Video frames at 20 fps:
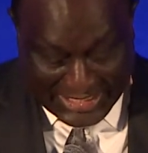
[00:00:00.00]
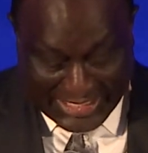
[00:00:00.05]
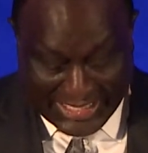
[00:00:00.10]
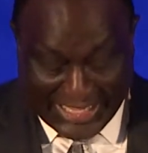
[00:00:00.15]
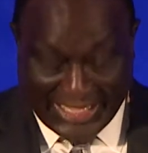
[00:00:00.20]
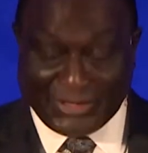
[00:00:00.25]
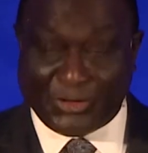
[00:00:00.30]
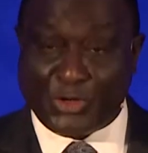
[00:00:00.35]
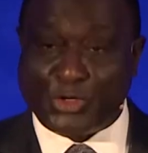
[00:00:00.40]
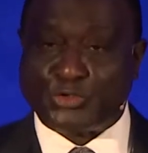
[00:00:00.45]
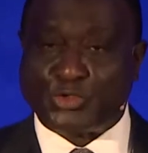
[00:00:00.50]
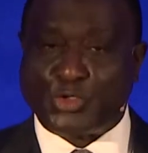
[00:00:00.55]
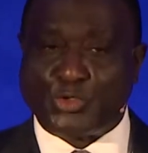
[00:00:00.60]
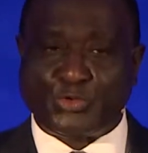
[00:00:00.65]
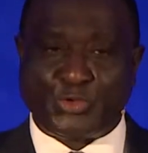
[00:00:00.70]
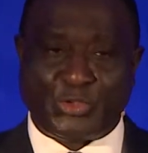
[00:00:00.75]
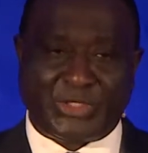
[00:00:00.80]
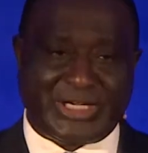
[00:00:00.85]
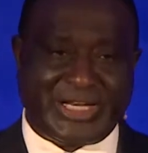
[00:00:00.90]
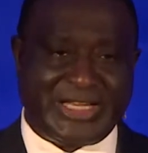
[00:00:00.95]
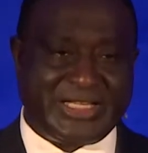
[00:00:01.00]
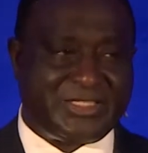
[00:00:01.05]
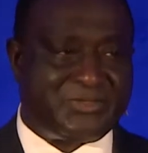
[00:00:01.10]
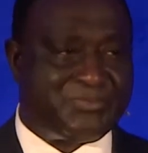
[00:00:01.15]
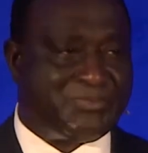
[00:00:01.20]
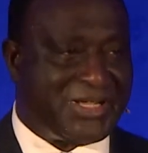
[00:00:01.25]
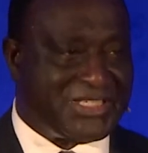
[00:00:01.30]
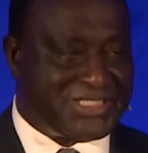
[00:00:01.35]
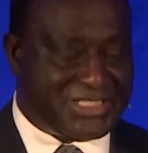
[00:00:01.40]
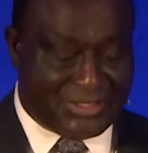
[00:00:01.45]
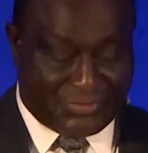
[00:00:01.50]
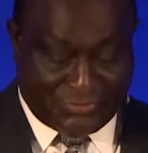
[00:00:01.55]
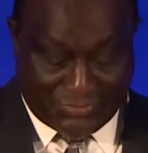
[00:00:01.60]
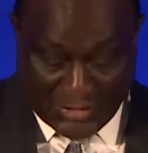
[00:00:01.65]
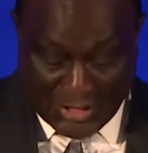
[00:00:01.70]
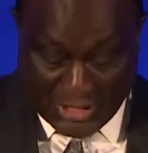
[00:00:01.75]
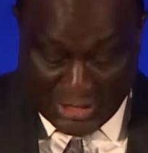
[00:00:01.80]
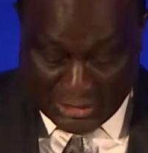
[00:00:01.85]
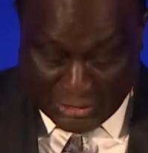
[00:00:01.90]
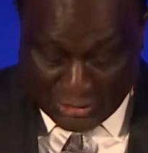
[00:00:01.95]
and also to create massive
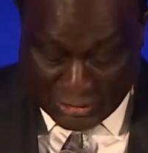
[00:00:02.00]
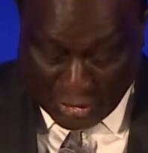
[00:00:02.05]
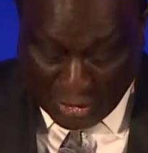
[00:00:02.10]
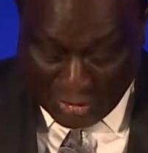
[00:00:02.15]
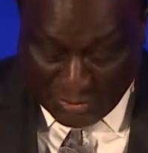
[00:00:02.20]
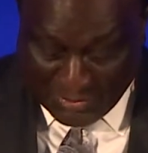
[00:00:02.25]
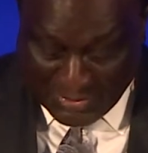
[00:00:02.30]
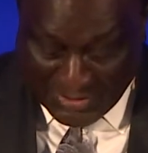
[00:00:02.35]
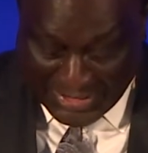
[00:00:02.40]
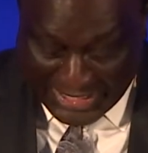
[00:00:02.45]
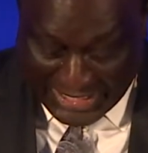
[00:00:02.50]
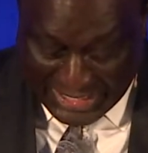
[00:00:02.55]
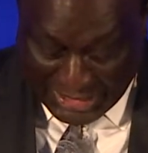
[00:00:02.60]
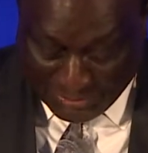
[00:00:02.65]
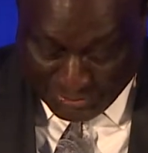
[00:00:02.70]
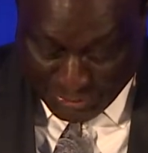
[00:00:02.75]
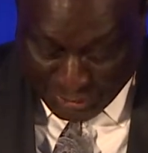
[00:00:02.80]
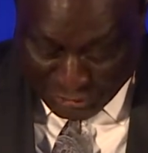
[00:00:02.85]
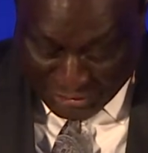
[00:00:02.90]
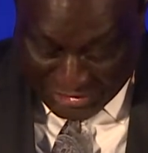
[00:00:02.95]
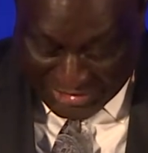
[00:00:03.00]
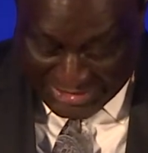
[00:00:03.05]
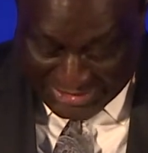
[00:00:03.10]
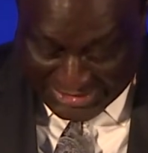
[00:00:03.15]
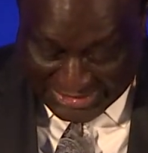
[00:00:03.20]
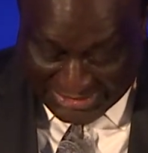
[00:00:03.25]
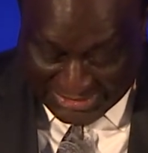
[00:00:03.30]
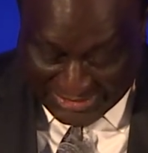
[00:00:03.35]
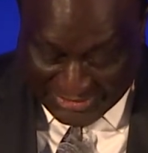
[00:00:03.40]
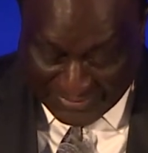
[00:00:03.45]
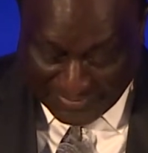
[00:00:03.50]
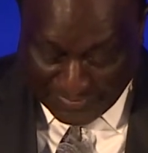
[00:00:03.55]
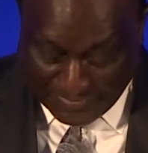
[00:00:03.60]
job opportunities.